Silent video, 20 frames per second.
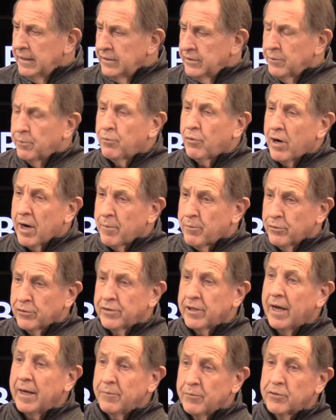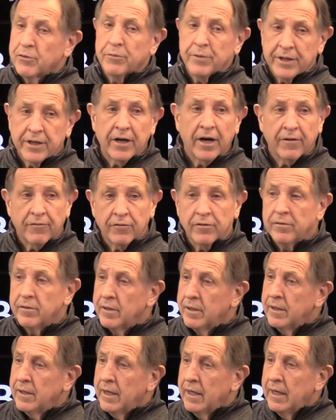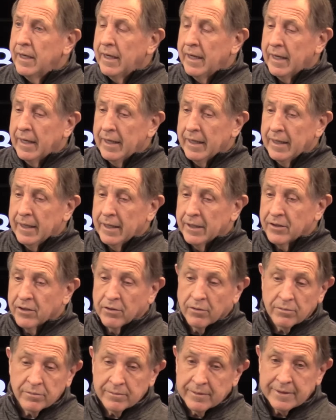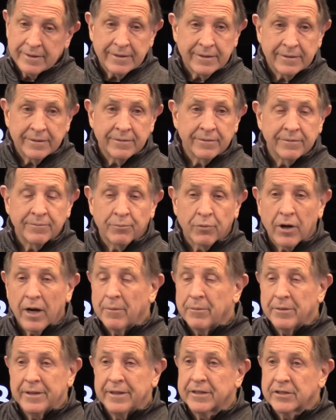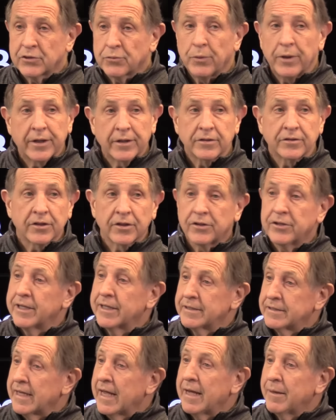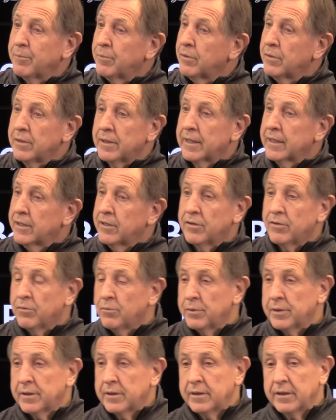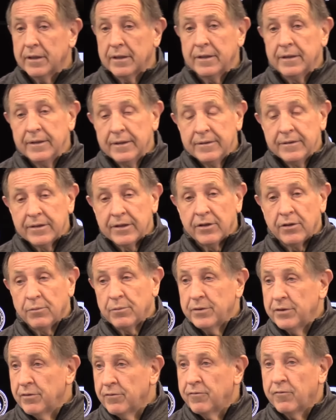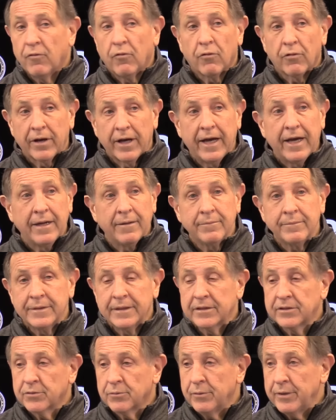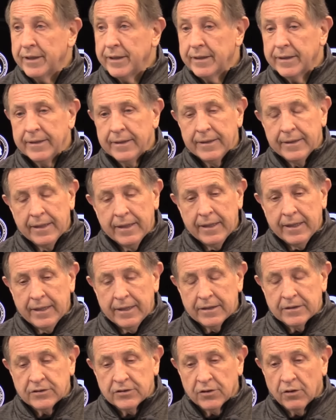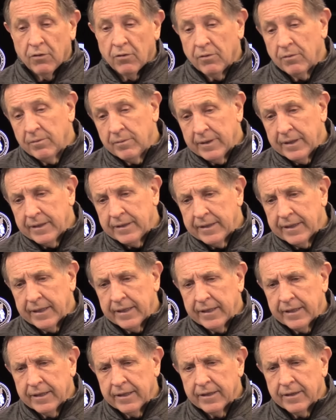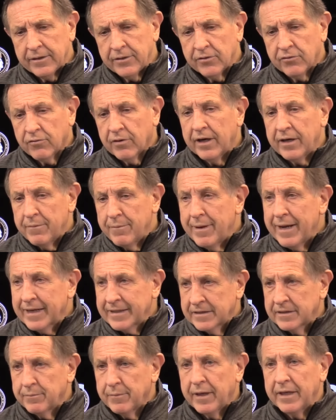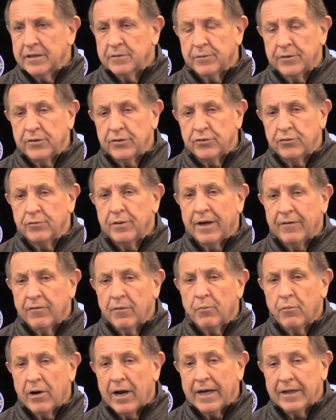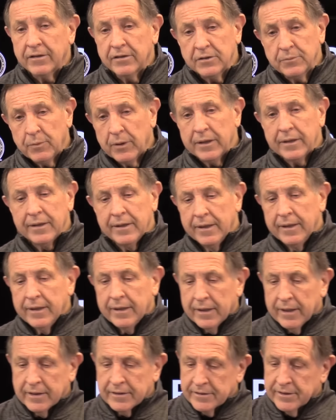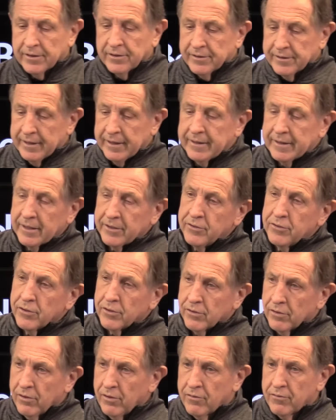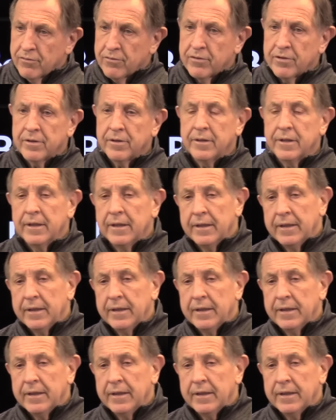the proper time to recover, uh, you know, and probably this week is a good example, like, you know, with the, you know, with the four game this week. Uh, so I think uh, you try to maximize when you do have a practice, but I still think that you can learn